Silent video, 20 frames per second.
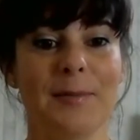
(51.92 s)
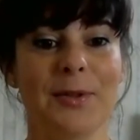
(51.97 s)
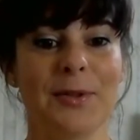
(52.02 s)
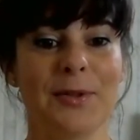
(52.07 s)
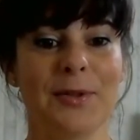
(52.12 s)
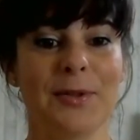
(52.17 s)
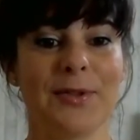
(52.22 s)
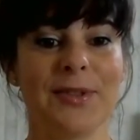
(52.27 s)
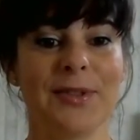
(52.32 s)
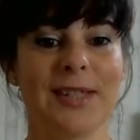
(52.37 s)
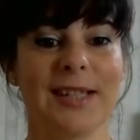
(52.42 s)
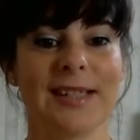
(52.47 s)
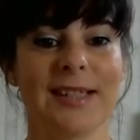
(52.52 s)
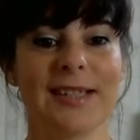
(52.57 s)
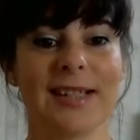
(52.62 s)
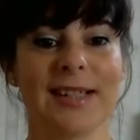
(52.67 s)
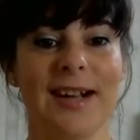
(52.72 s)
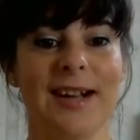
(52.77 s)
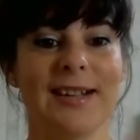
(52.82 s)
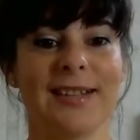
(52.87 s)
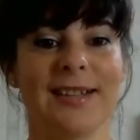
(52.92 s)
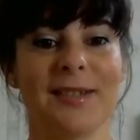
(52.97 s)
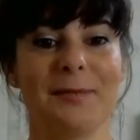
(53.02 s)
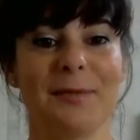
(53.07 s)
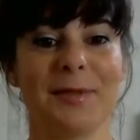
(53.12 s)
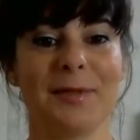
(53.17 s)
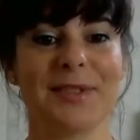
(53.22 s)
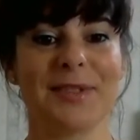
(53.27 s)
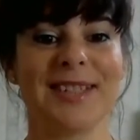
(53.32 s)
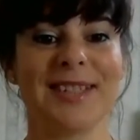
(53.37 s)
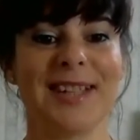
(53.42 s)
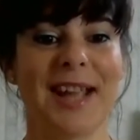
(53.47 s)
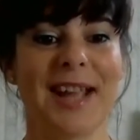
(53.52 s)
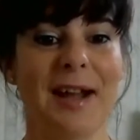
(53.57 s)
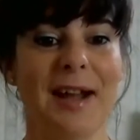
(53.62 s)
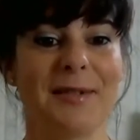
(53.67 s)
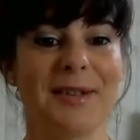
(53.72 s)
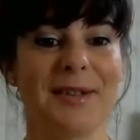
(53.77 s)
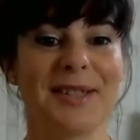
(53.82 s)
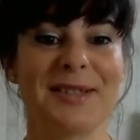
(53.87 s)
do 6 cards, and we'll see
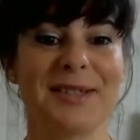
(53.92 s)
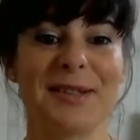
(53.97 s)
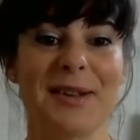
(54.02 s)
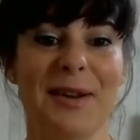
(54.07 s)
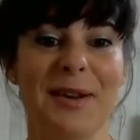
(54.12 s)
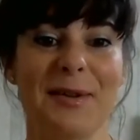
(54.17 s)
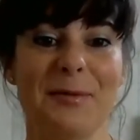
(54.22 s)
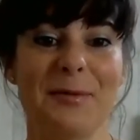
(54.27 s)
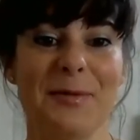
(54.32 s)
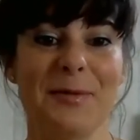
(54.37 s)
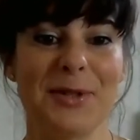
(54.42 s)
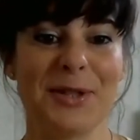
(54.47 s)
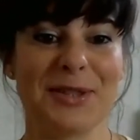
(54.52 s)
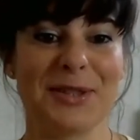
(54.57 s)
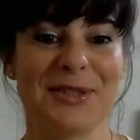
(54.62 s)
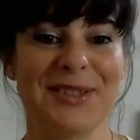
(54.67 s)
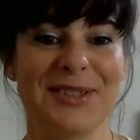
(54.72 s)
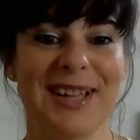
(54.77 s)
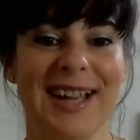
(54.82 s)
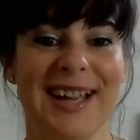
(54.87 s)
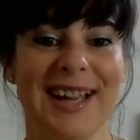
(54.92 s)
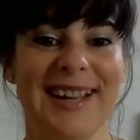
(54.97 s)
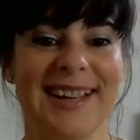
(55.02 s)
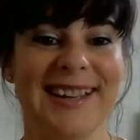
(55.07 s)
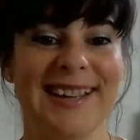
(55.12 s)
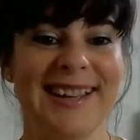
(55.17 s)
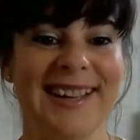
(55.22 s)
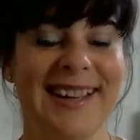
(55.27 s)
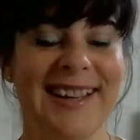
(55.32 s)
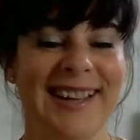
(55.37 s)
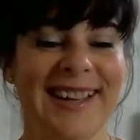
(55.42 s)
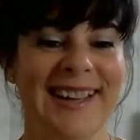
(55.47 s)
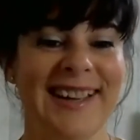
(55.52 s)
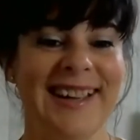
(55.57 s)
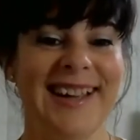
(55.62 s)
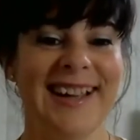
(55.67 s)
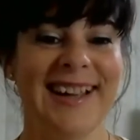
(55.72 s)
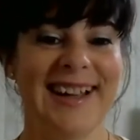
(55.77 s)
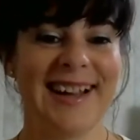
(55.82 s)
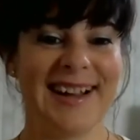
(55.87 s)
how it is going to work today.
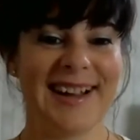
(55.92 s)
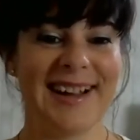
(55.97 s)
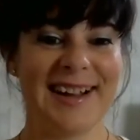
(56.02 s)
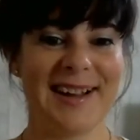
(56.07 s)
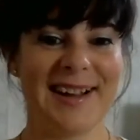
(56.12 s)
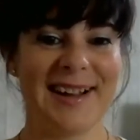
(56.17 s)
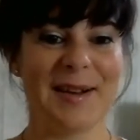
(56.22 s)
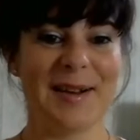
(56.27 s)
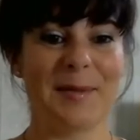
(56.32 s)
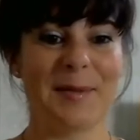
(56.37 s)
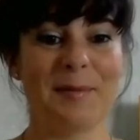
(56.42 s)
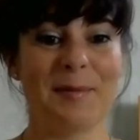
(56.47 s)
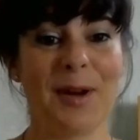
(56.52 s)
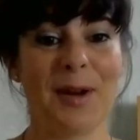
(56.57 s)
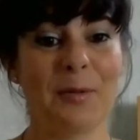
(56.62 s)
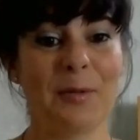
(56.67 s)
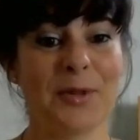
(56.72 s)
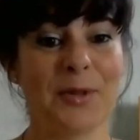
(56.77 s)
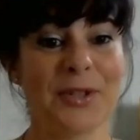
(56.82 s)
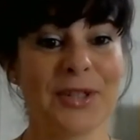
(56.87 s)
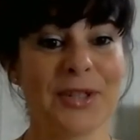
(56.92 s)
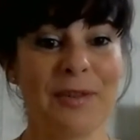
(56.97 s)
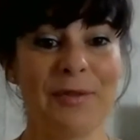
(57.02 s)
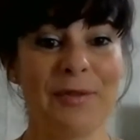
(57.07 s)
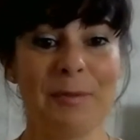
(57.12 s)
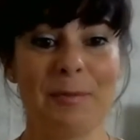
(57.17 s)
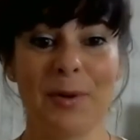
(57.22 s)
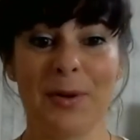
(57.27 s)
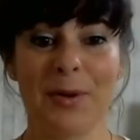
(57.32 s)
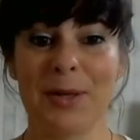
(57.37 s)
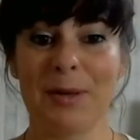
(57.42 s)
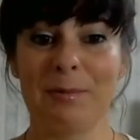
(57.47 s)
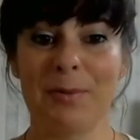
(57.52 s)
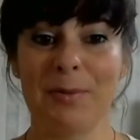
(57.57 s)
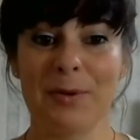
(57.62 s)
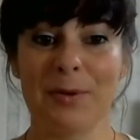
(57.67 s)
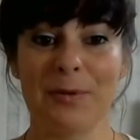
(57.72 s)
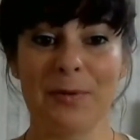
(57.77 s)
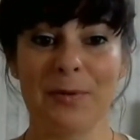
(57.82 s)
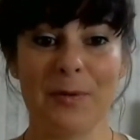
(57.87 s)
I wish everybody a
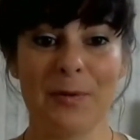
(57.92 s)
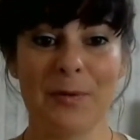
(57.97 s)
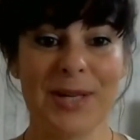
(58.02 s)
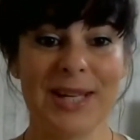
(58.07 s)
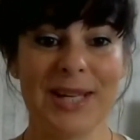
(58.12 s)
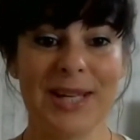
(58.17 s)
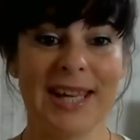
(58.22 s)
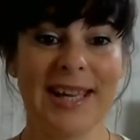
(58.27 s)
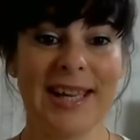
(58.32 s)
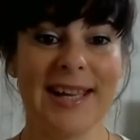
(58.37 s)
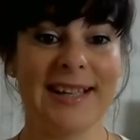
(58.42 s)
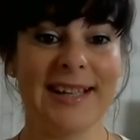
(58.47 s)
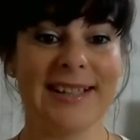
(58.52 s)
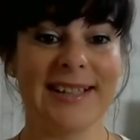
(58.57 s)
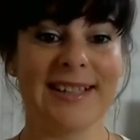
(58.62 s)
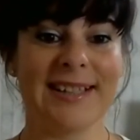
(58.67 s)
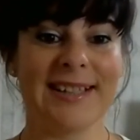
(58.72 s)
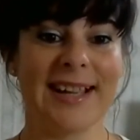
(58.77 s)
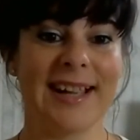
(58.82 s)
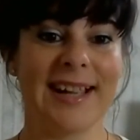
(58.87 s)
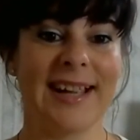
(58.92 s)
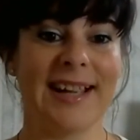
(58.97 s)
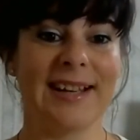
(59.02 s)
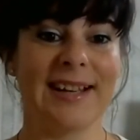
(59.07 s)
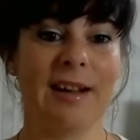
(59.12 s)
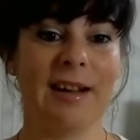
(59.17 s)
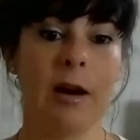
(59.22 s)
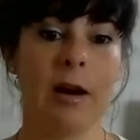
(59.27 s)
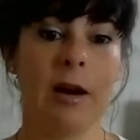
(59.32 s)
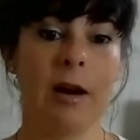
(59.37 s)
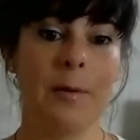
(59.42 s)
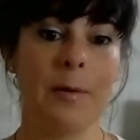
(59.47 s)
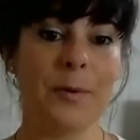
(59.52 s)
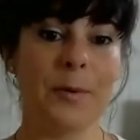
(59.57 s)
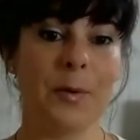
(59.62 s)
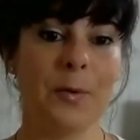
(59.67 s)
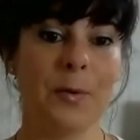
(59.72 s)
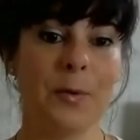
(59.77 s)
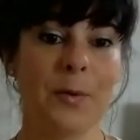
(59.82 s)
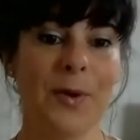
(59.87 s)
beautiful weekend, and I hope
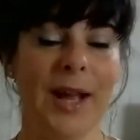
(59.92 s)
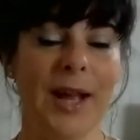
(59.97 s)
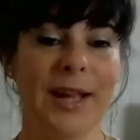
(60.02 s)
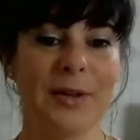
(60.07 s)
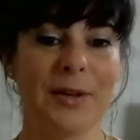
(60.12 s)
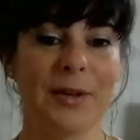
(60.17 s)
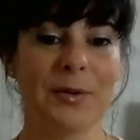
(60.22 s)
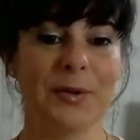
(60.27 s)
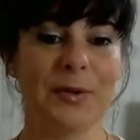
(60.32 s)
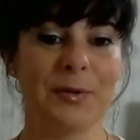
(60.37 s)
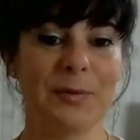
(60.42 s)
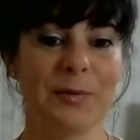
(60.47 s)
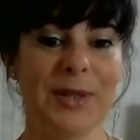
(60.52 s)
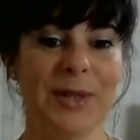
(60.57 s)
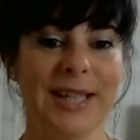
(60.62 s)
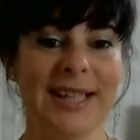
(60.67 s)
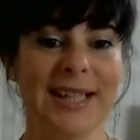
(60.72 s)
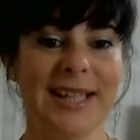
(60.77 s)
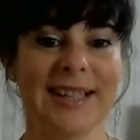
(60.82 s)
you all had a good week,